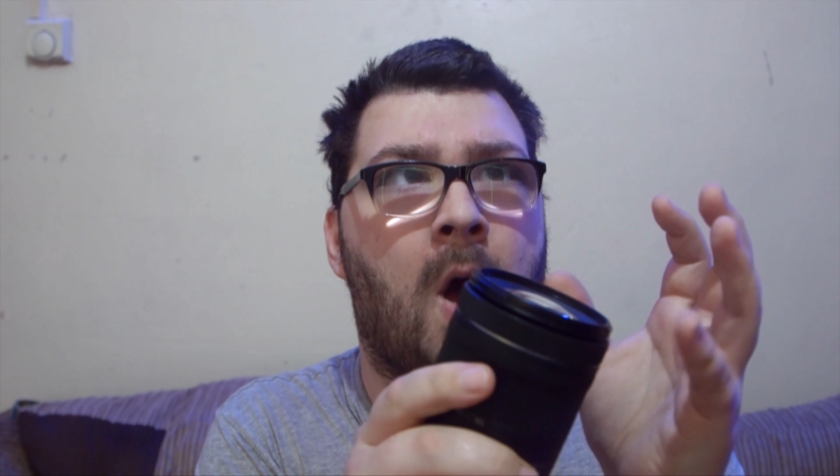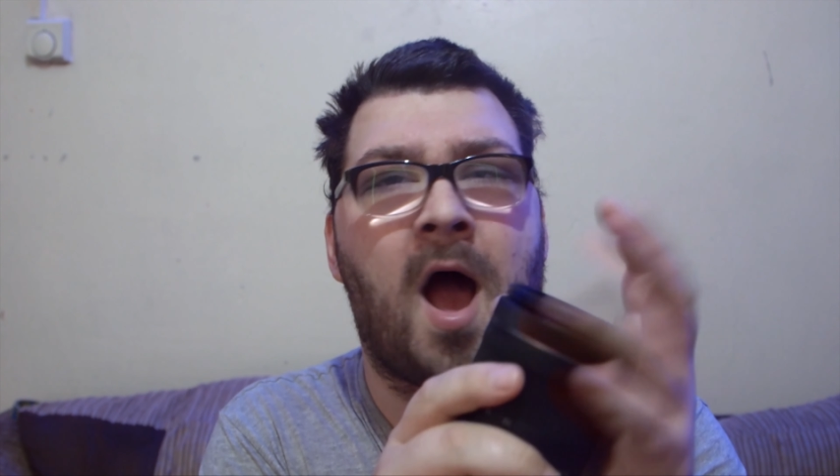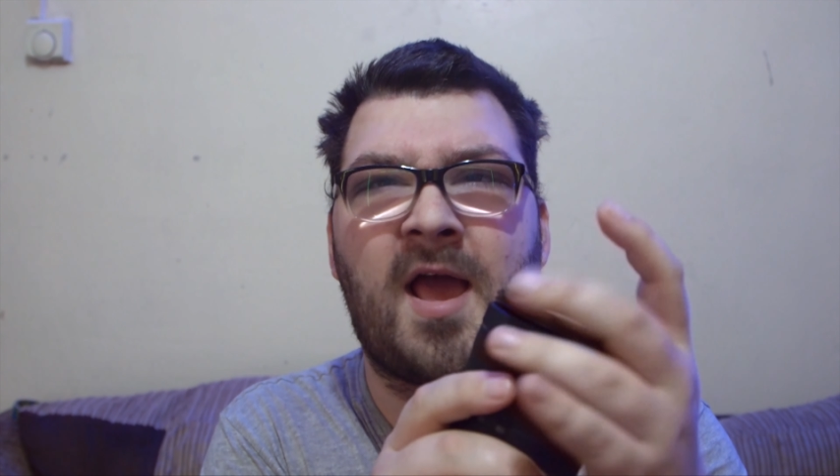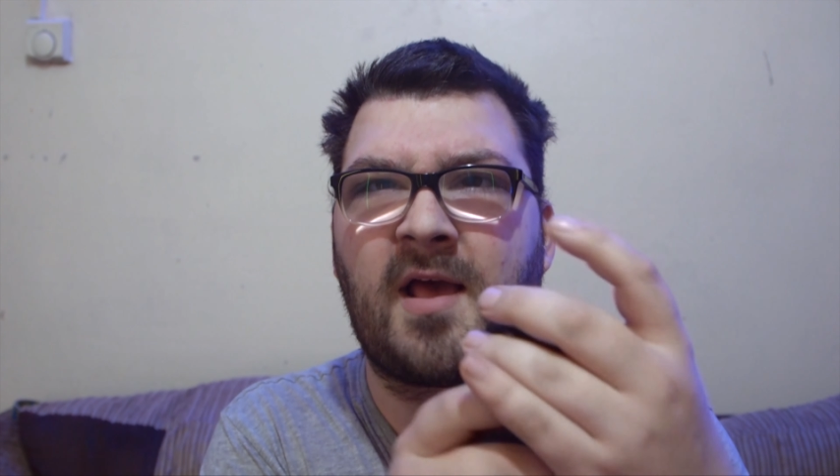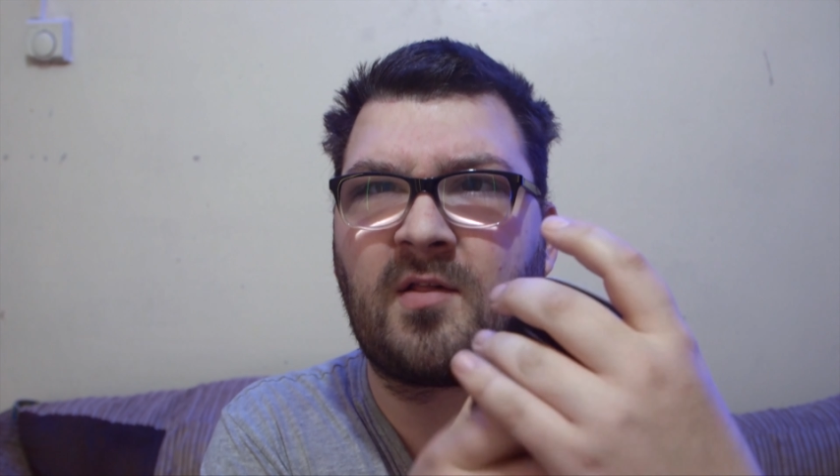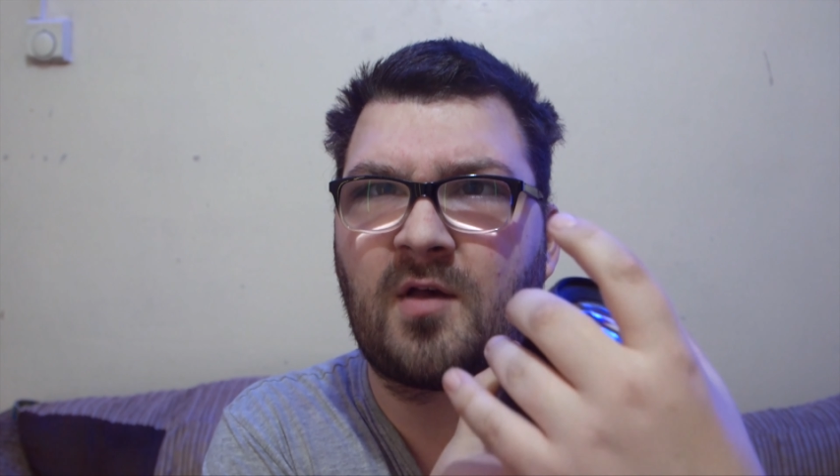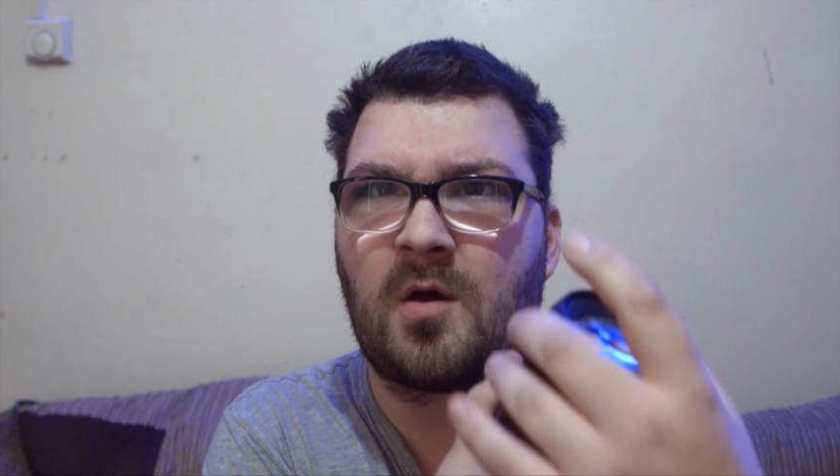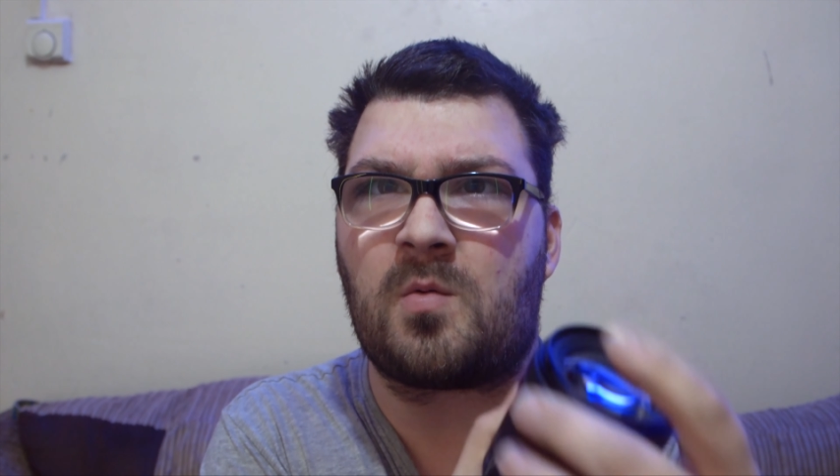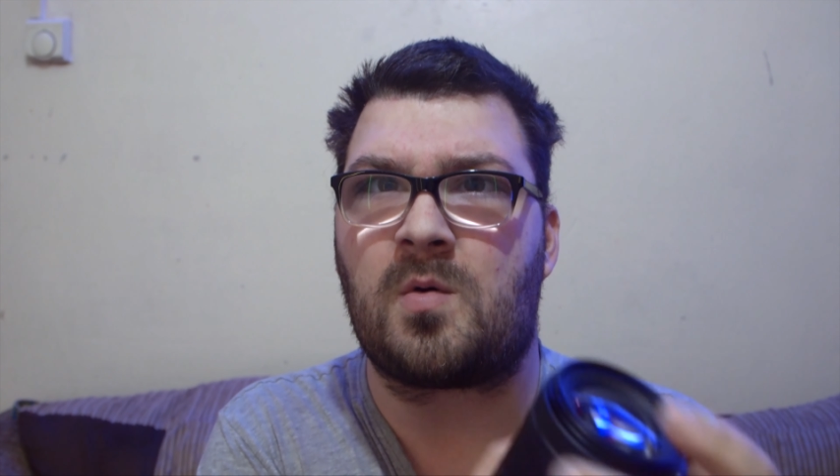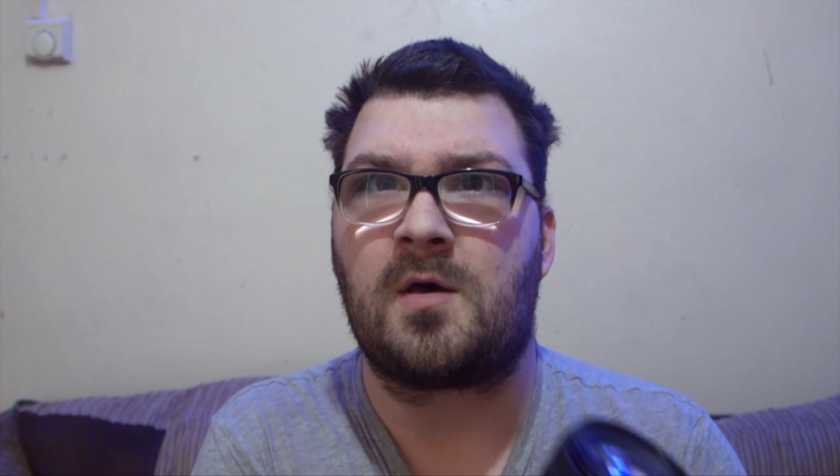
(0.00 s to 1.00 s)

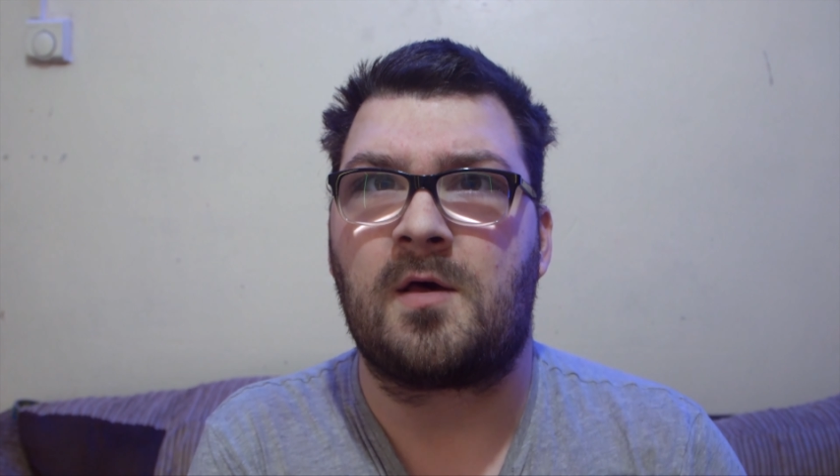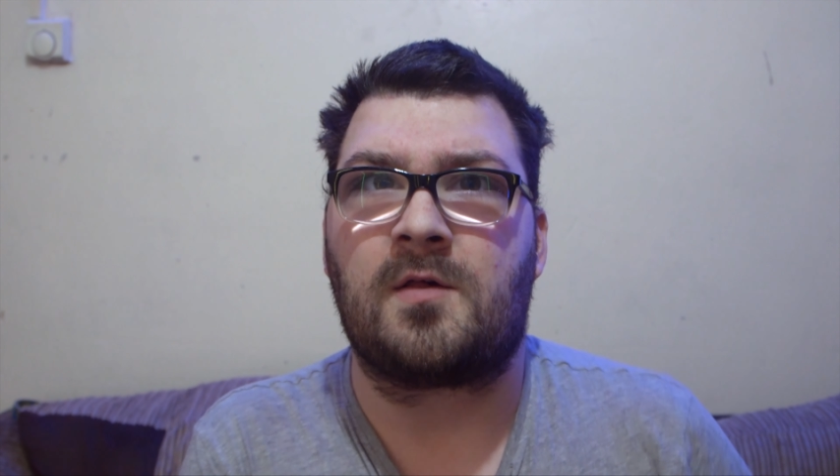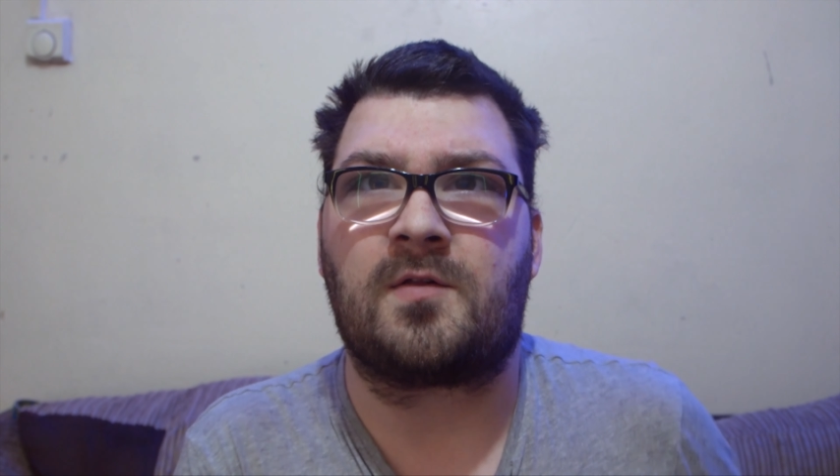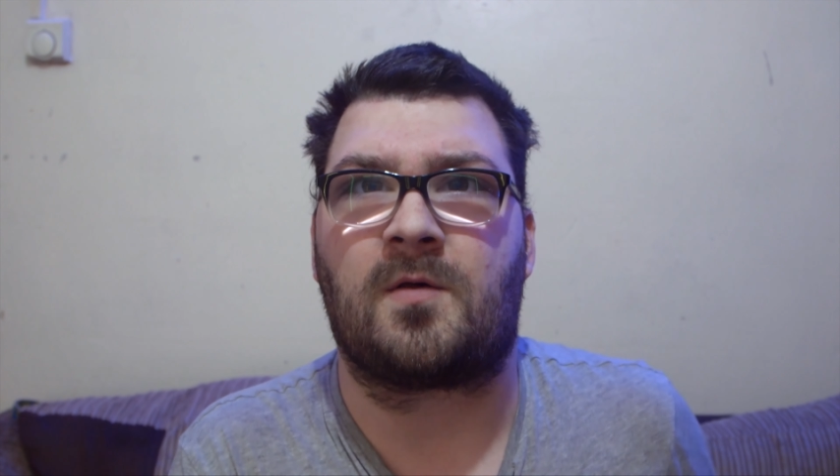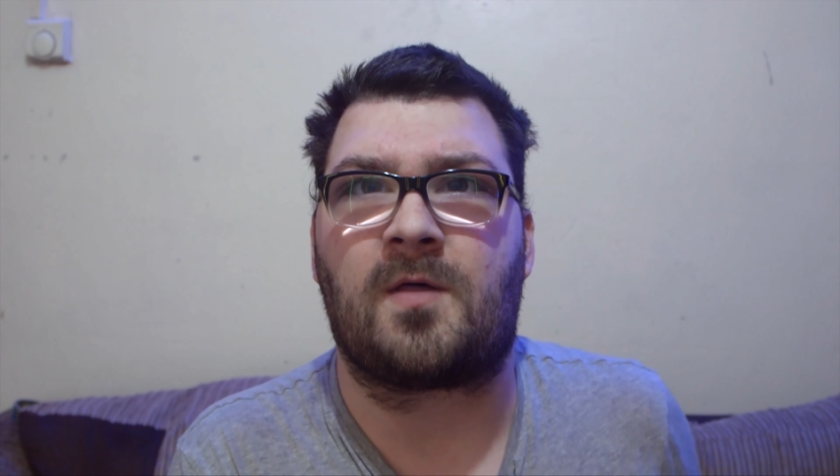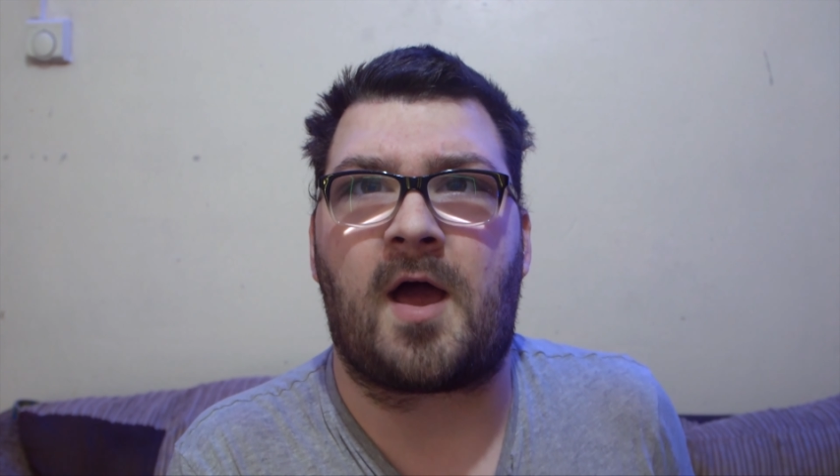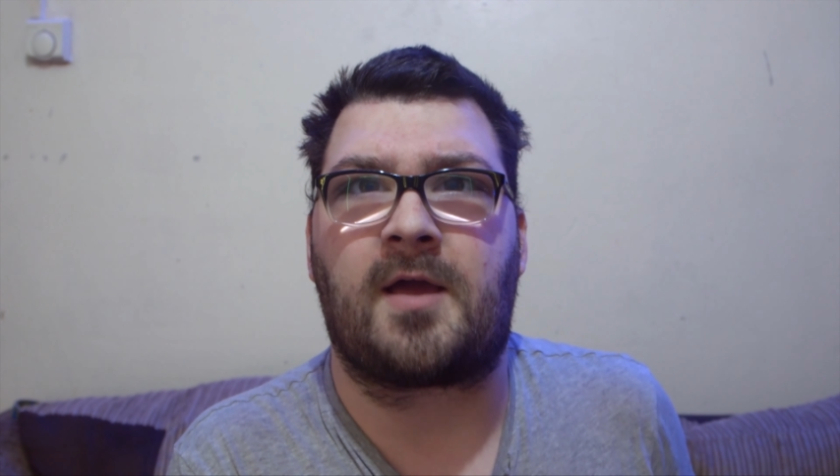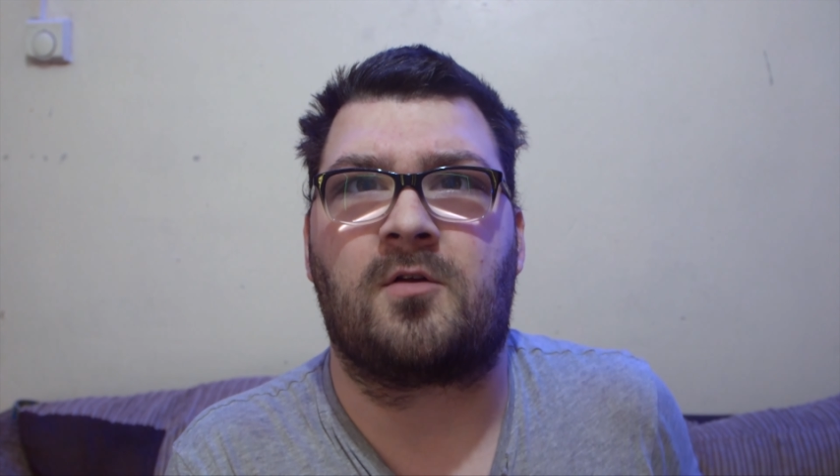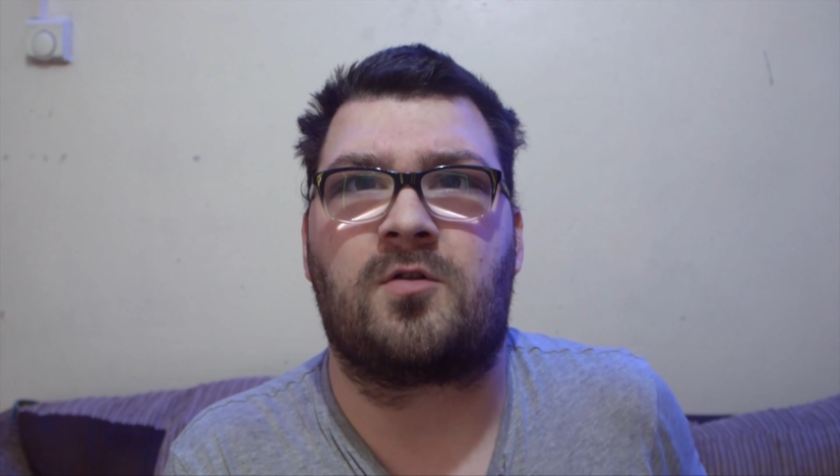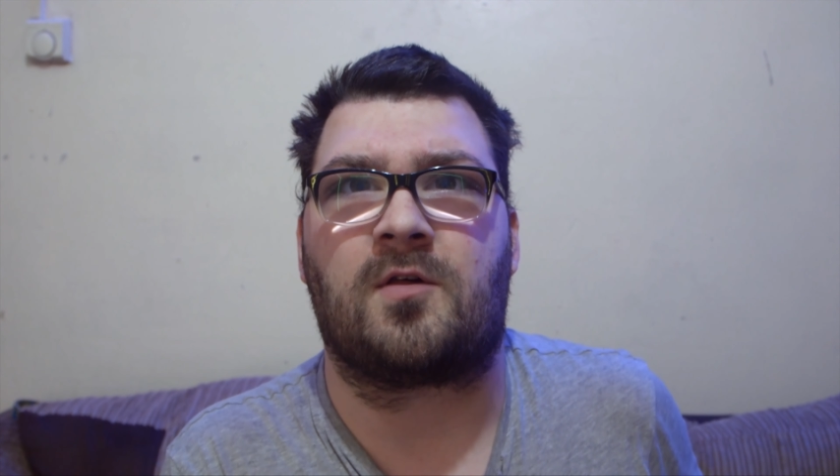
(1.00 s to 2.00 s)
ISO so that I
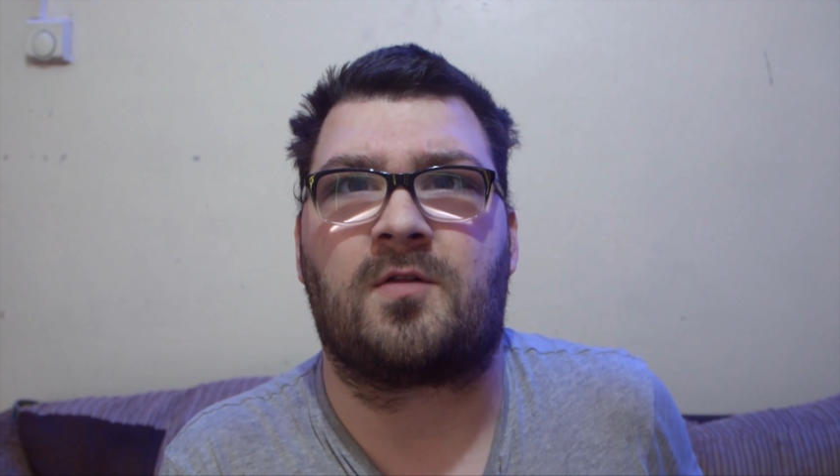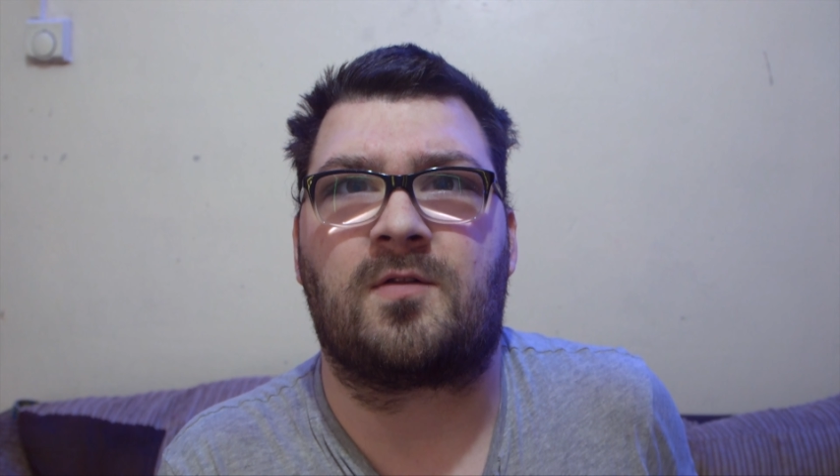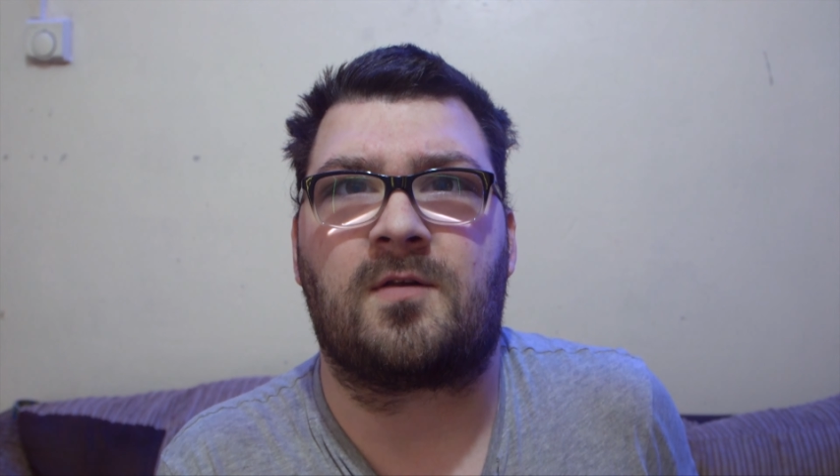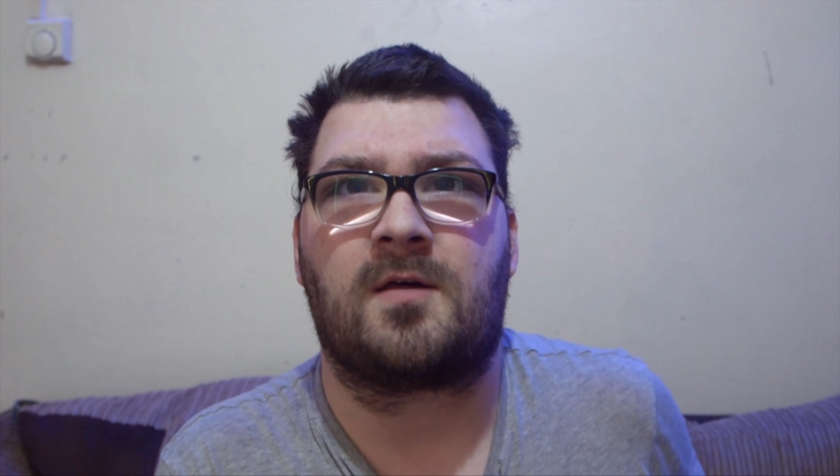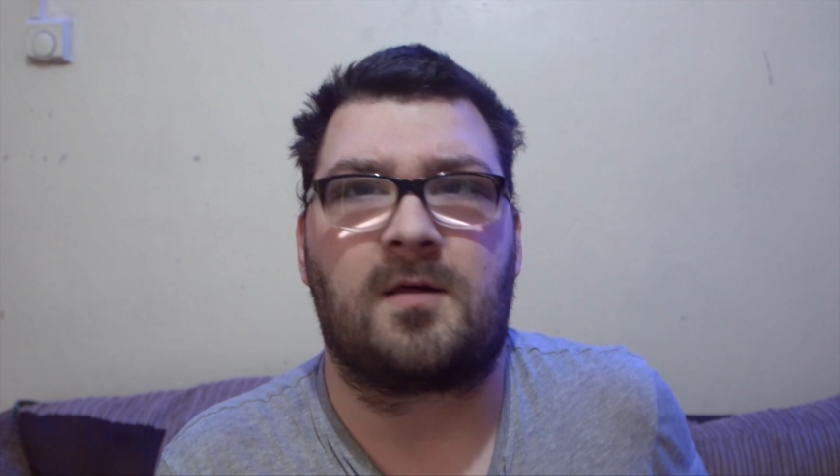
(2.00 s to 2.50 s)
could just